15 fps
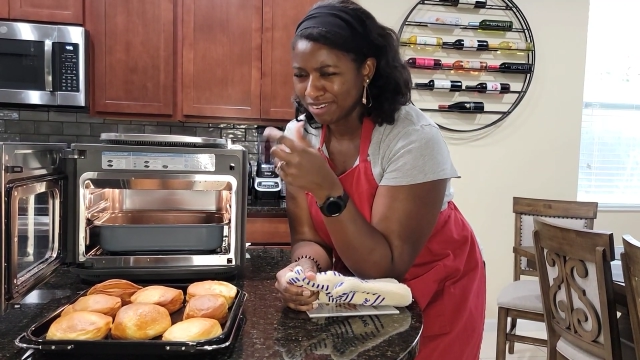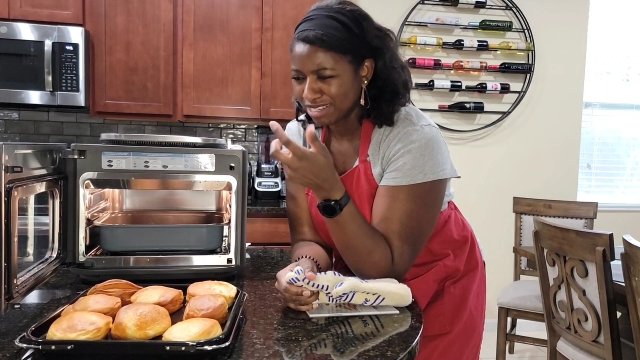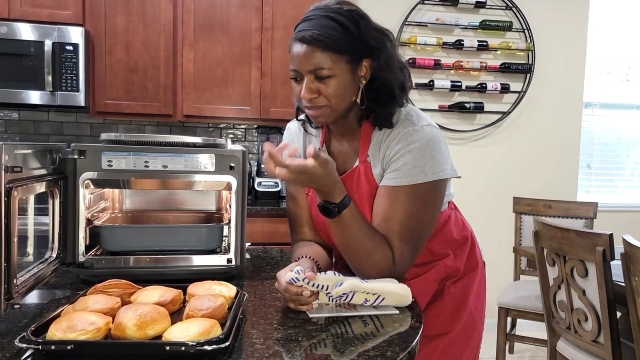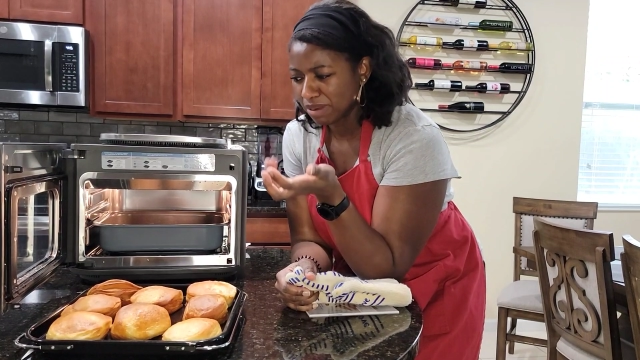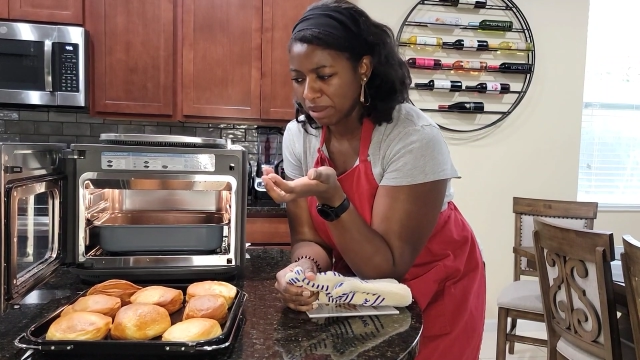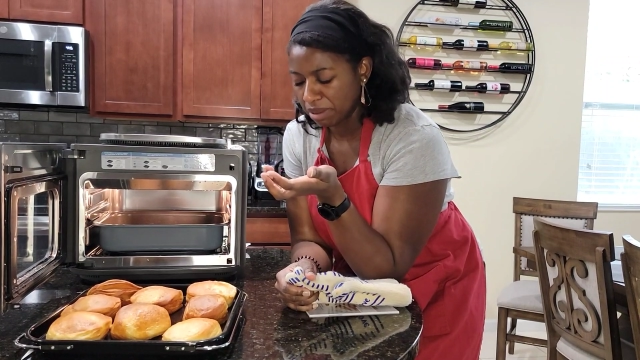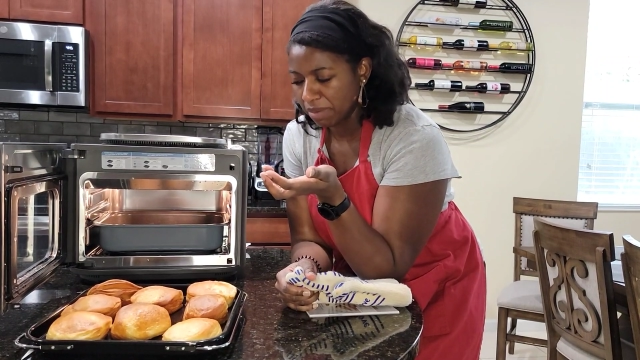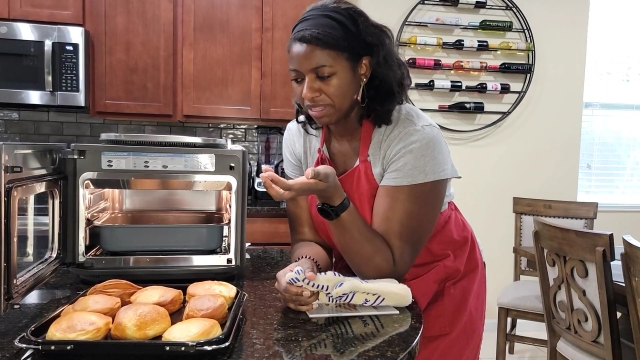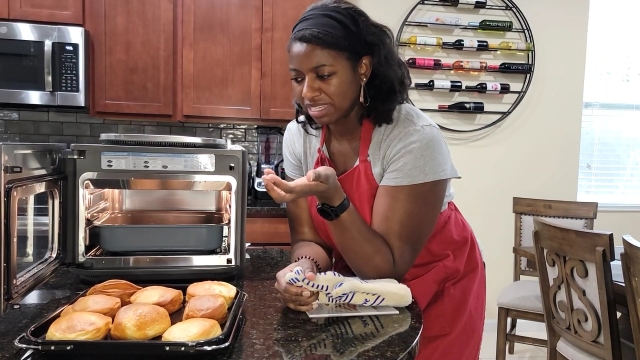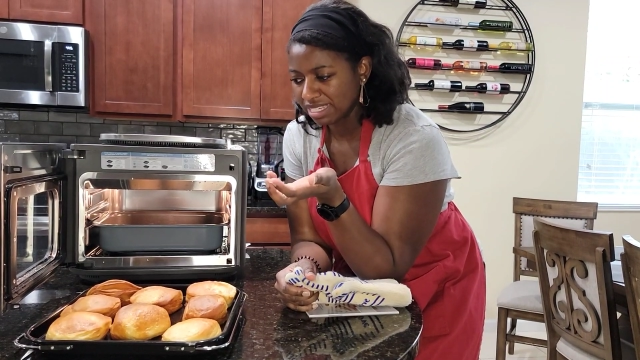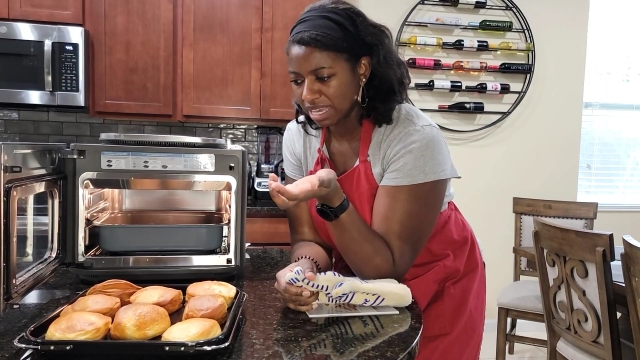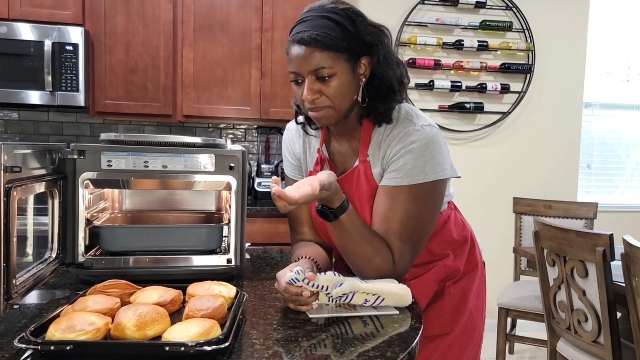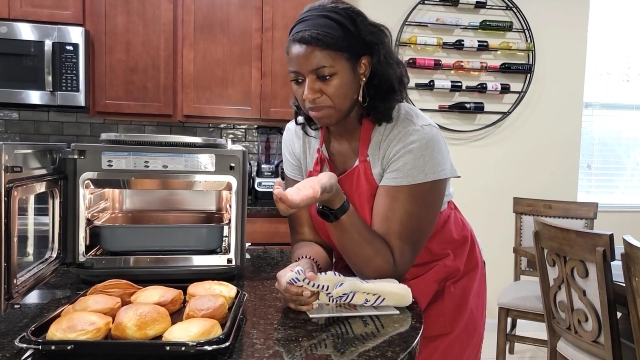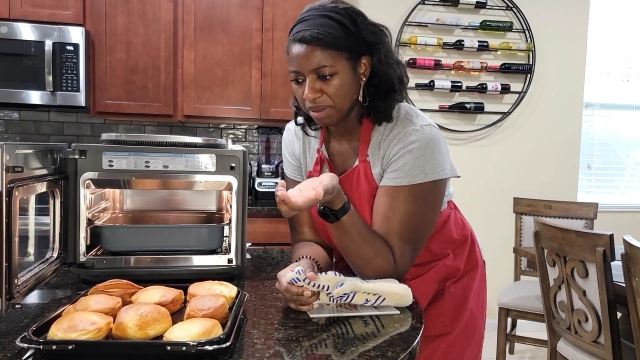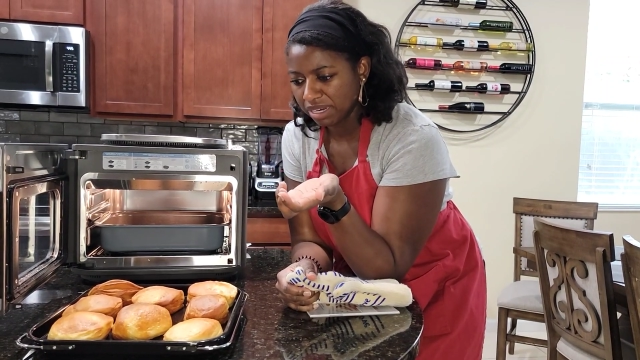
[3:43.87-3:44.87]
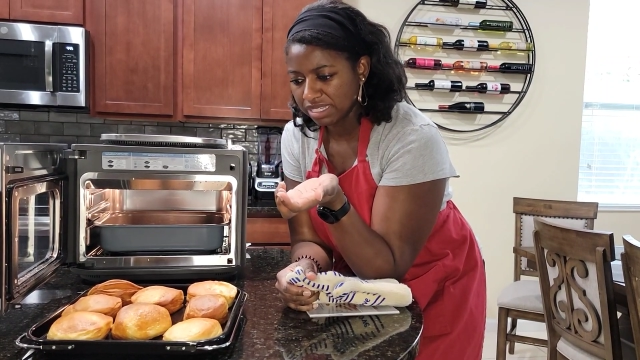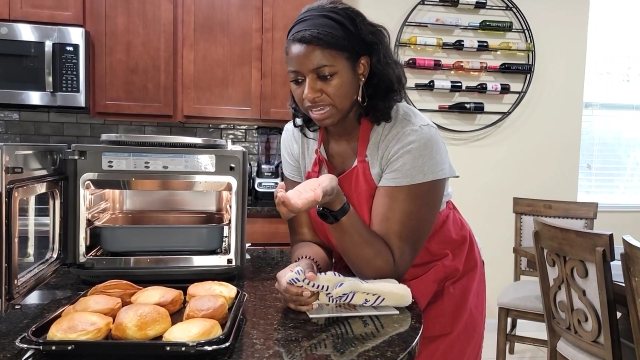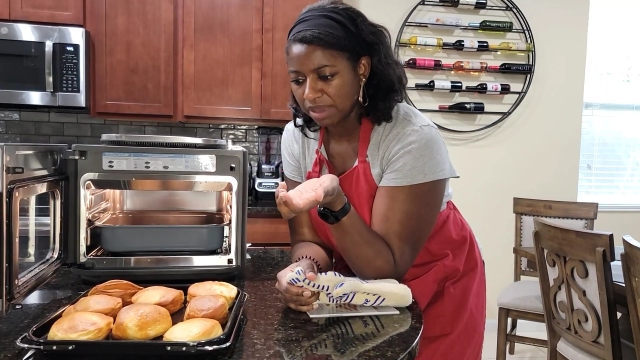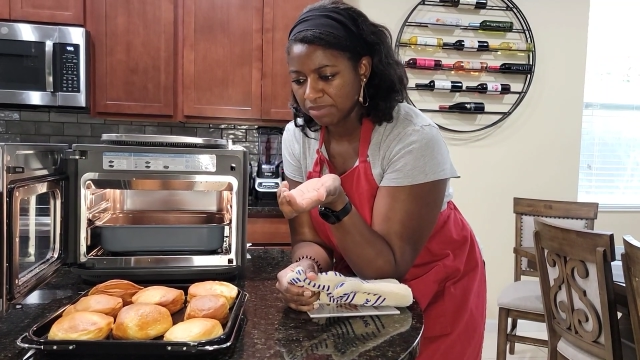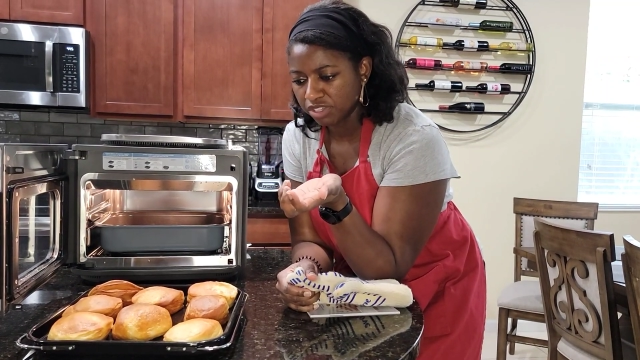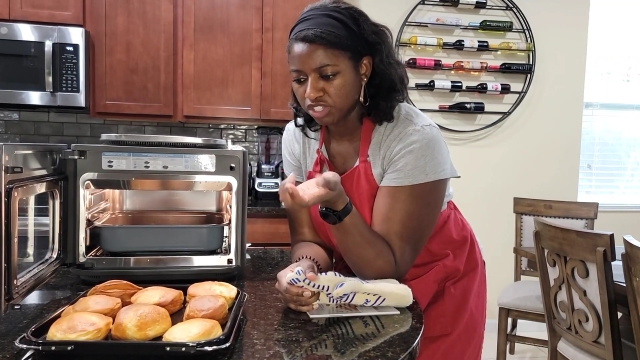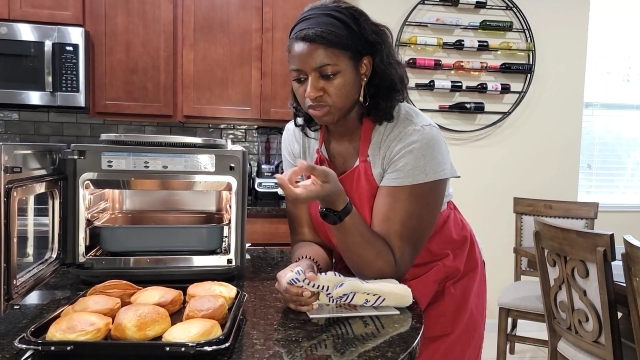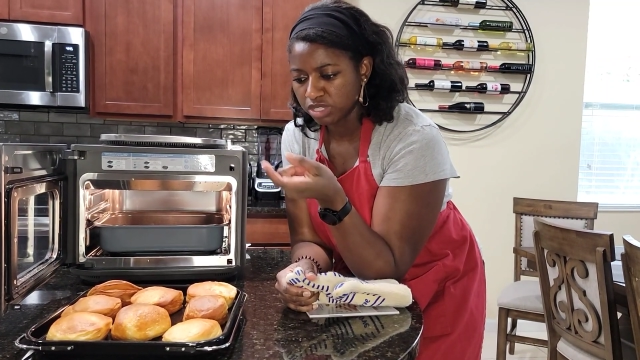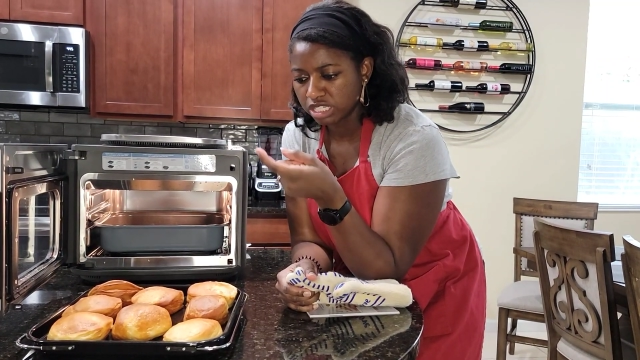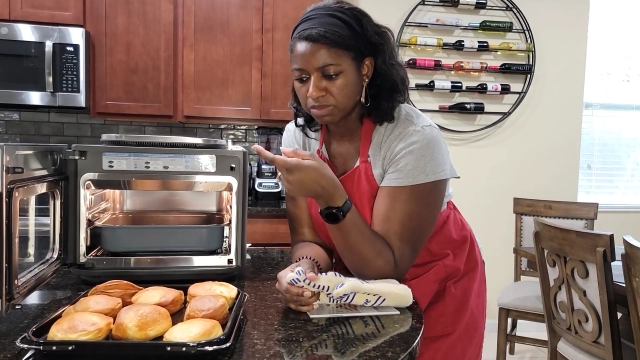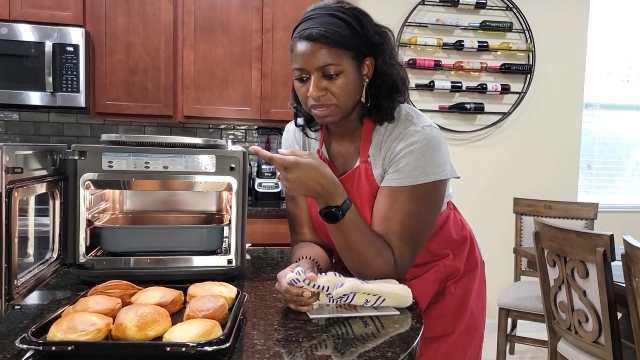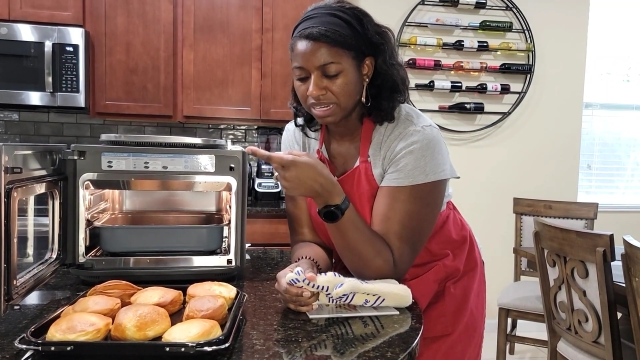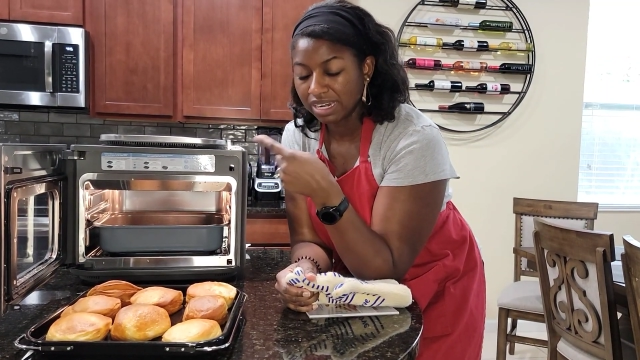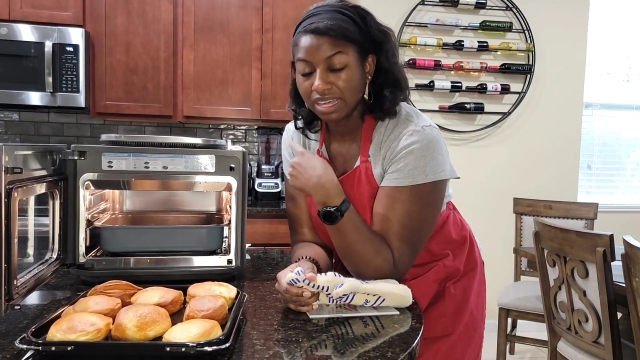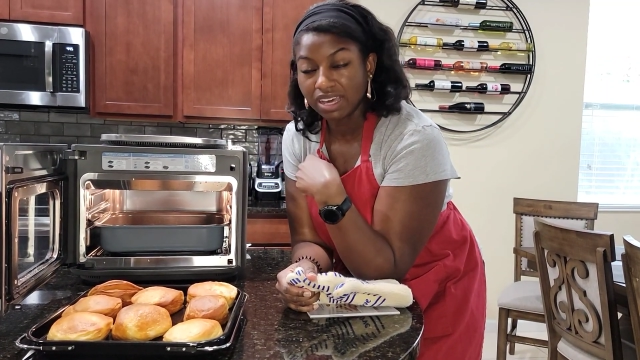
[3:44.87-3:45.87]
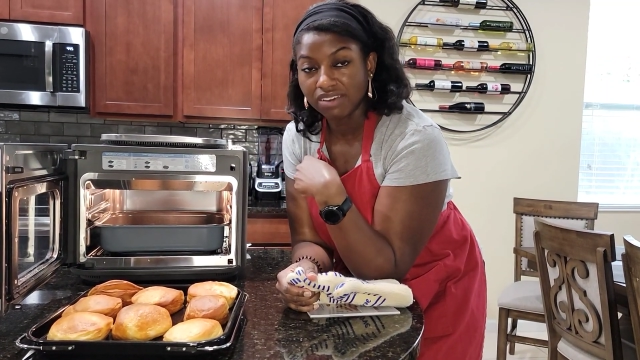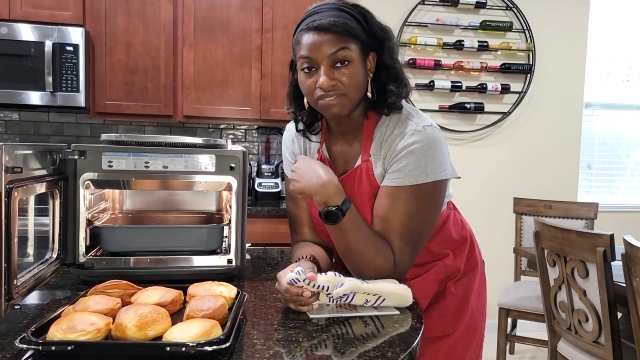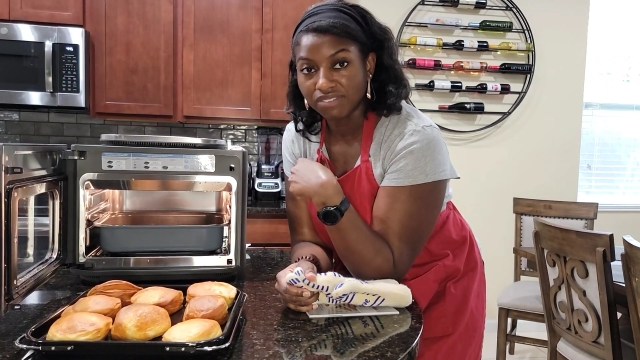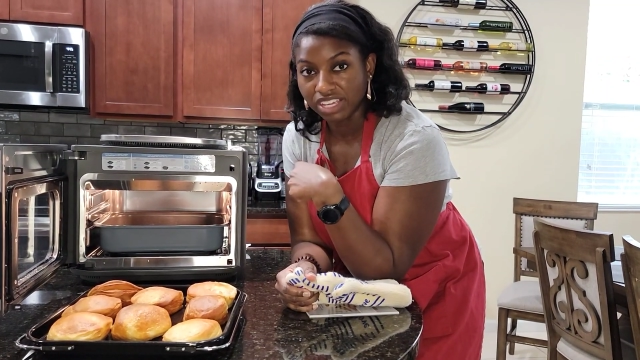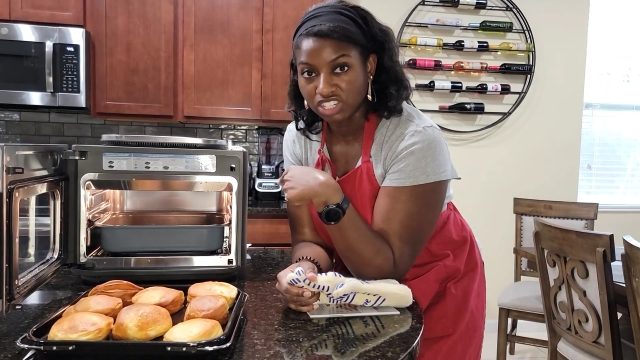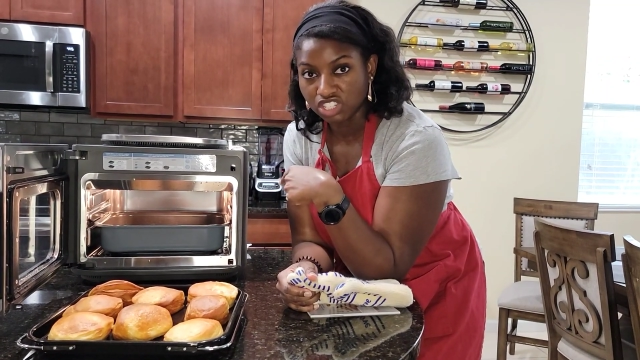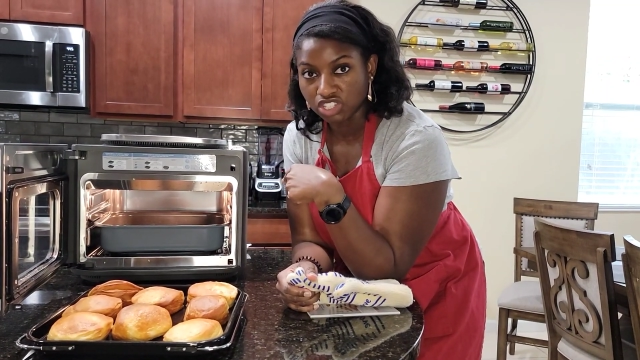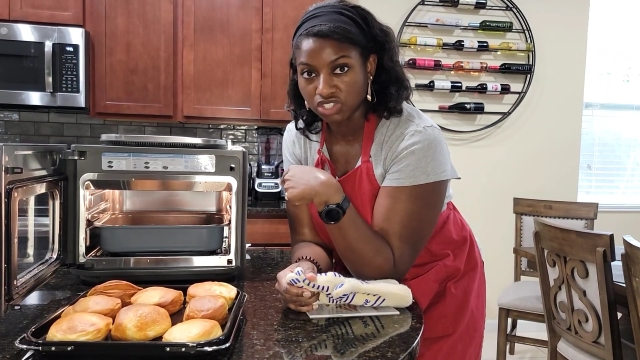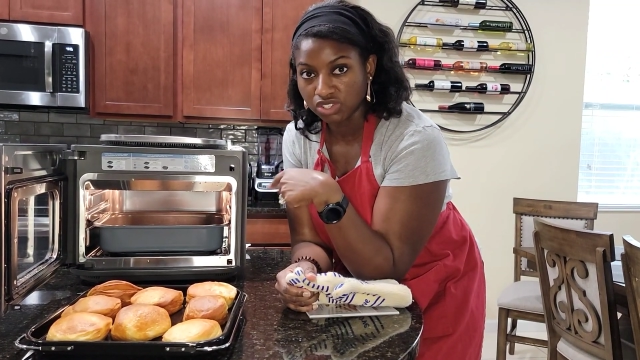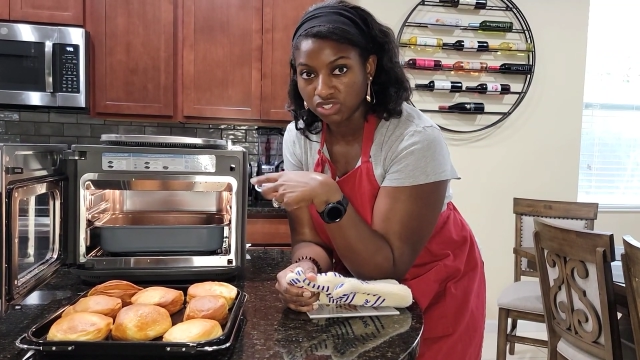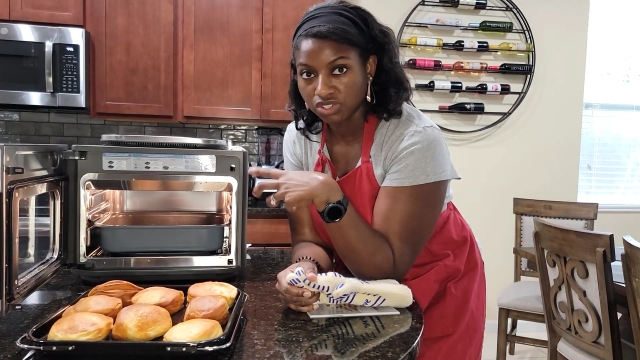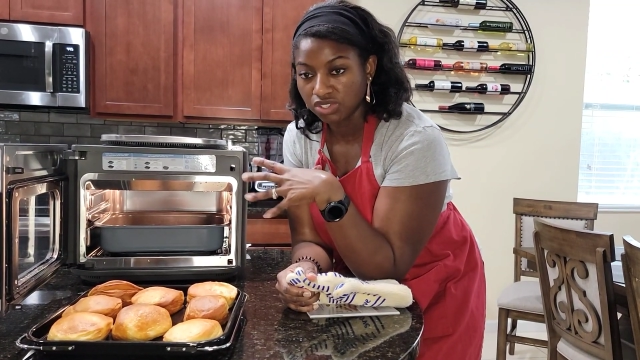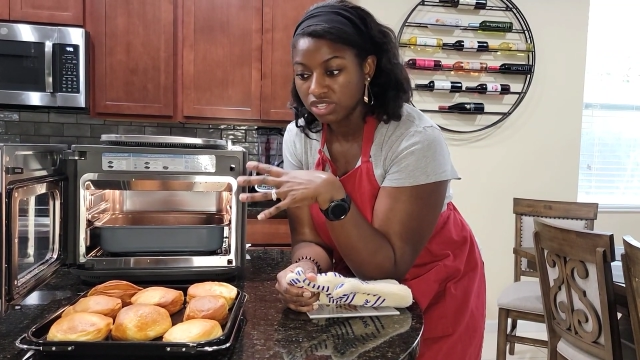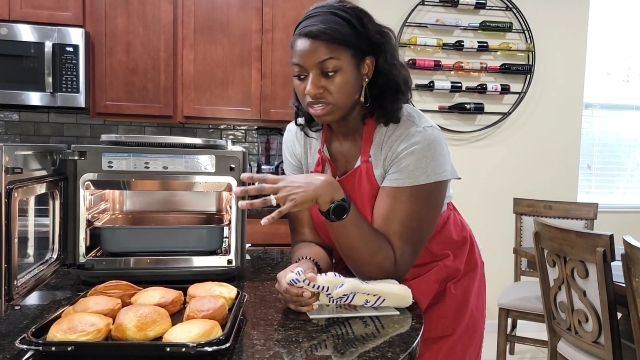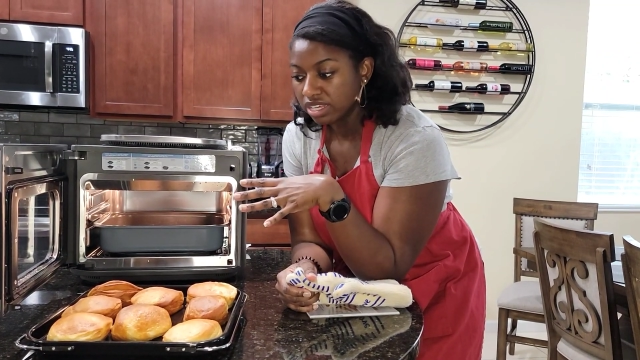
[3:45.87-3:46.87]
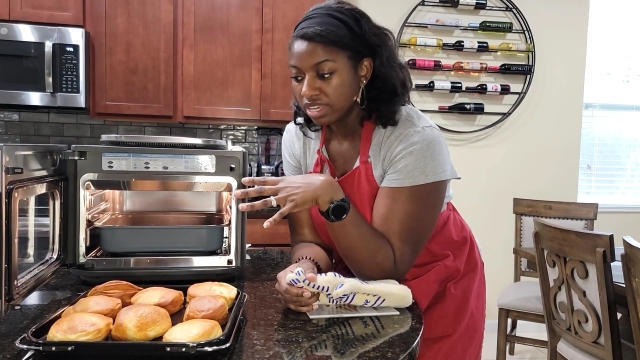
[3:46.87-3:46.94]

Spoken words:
it's probably about the same amount of time that you would spend in a conventional